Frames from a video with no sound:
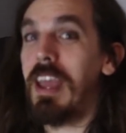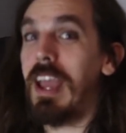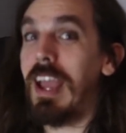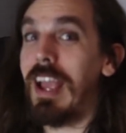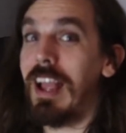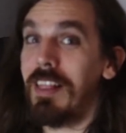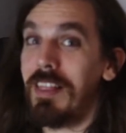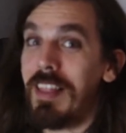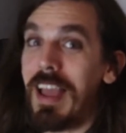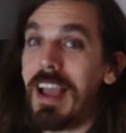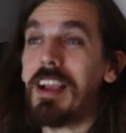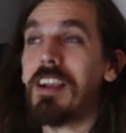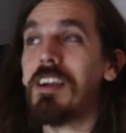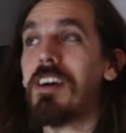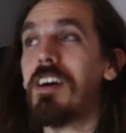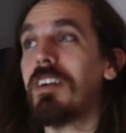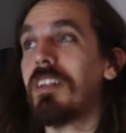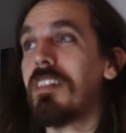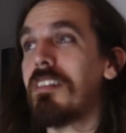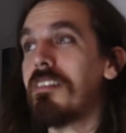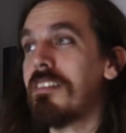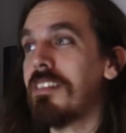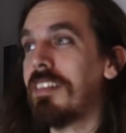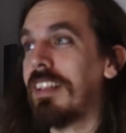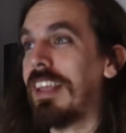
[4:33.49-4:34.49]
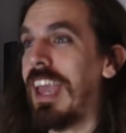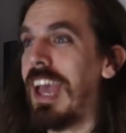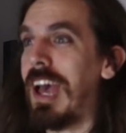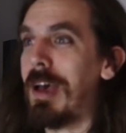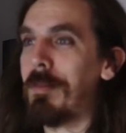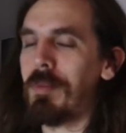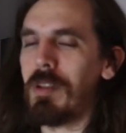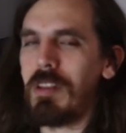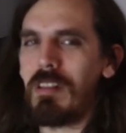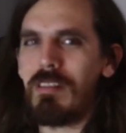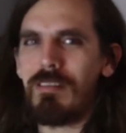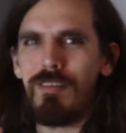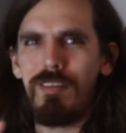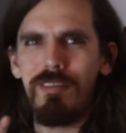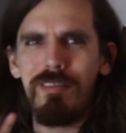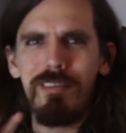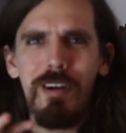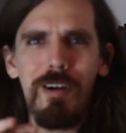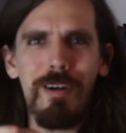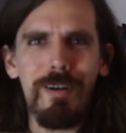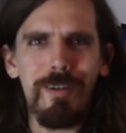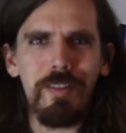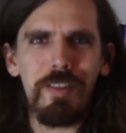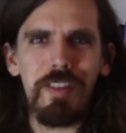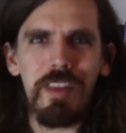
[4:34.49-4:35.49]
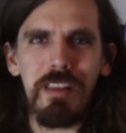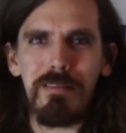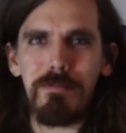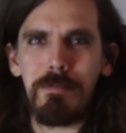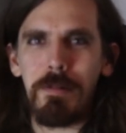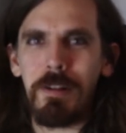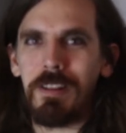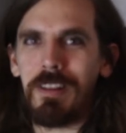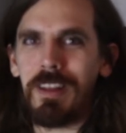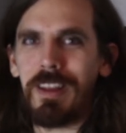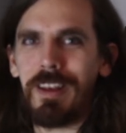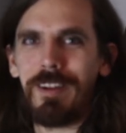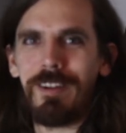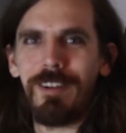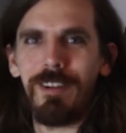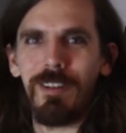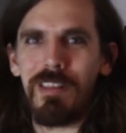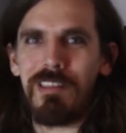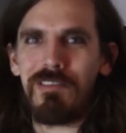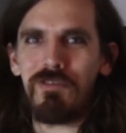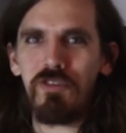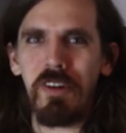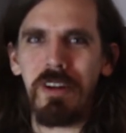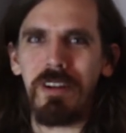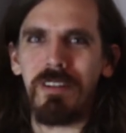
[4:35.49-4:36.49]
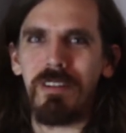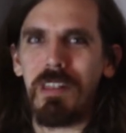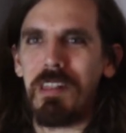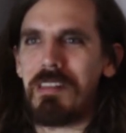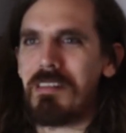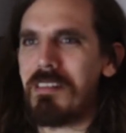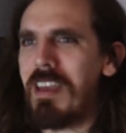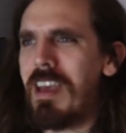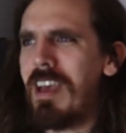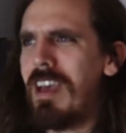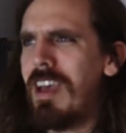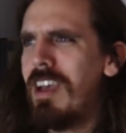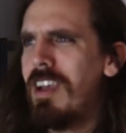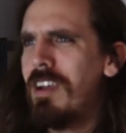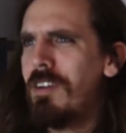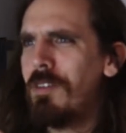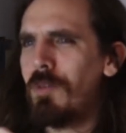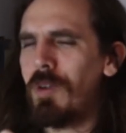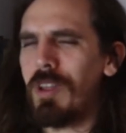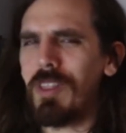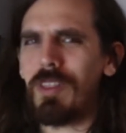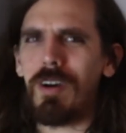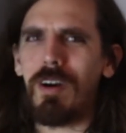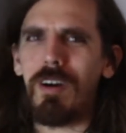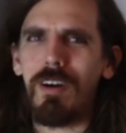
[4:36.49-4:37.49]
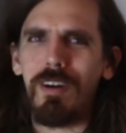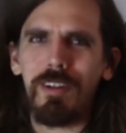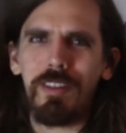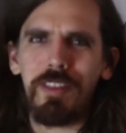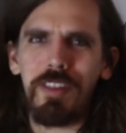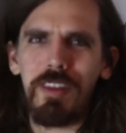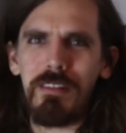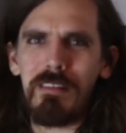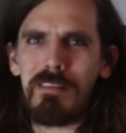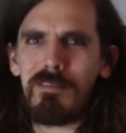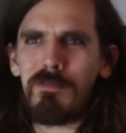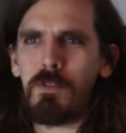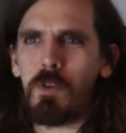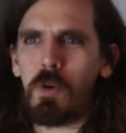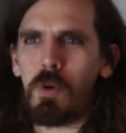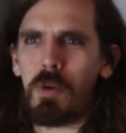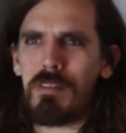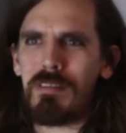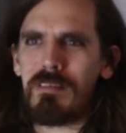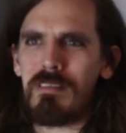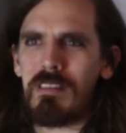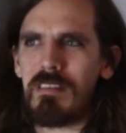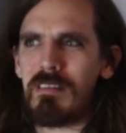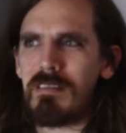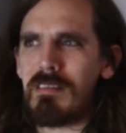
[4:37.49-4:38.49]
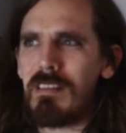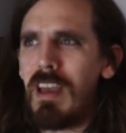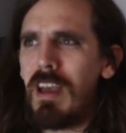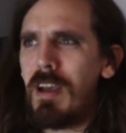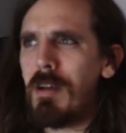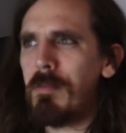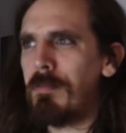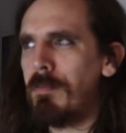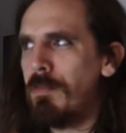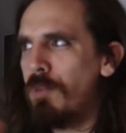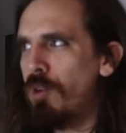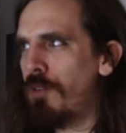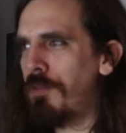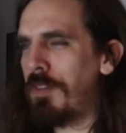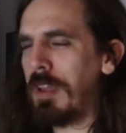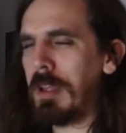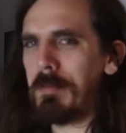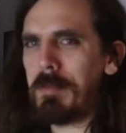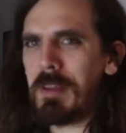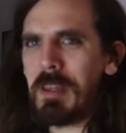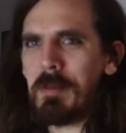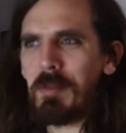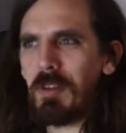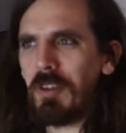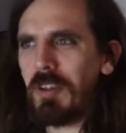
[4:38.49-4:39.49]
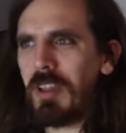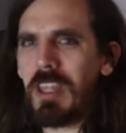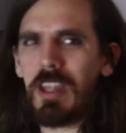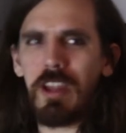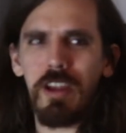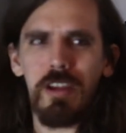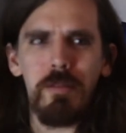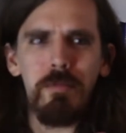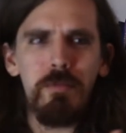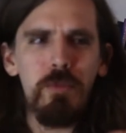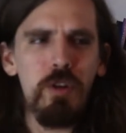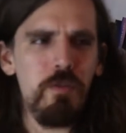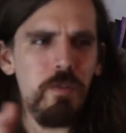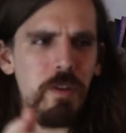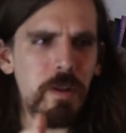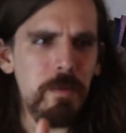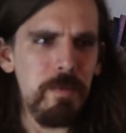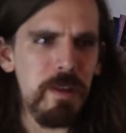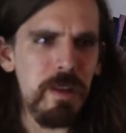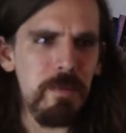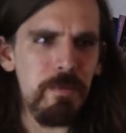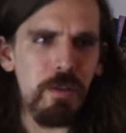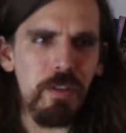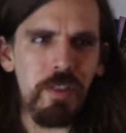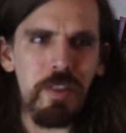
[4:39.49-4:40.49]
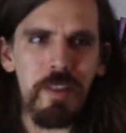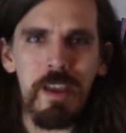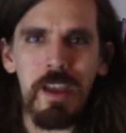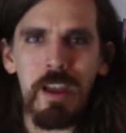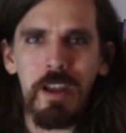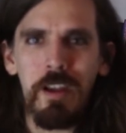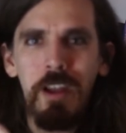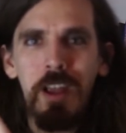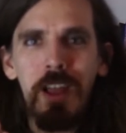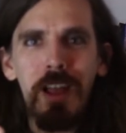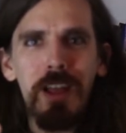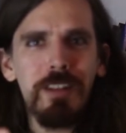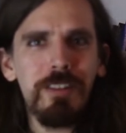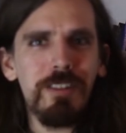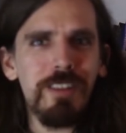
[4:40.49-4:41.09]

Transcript: And that constantly happens. There's all these political struggles with all these forces moving people here, moving people there.